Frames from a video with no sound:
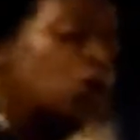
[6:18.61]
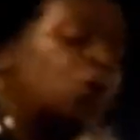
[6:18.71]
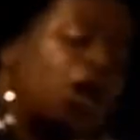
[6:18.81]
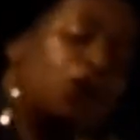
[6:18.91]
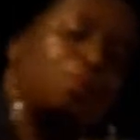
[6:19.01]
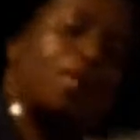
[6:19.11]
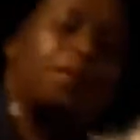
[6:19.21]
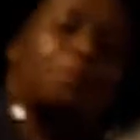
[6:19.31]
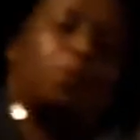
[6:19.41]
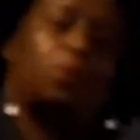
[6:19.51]
who hurt
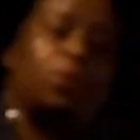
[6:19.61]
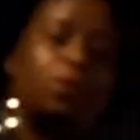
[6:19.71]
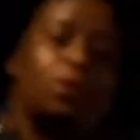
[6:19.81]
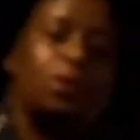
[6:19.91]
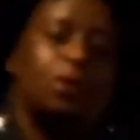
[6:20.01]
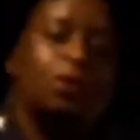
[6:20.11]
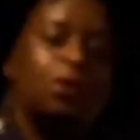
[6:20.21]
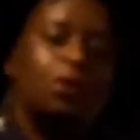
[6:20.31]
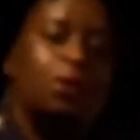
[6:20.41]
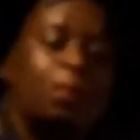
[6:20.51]
people.
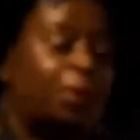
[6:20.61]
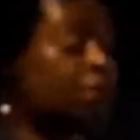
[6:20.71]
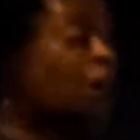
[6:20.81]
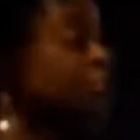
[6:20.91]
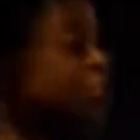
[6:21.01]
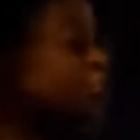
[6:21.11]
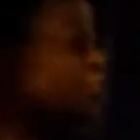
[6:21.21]
But it also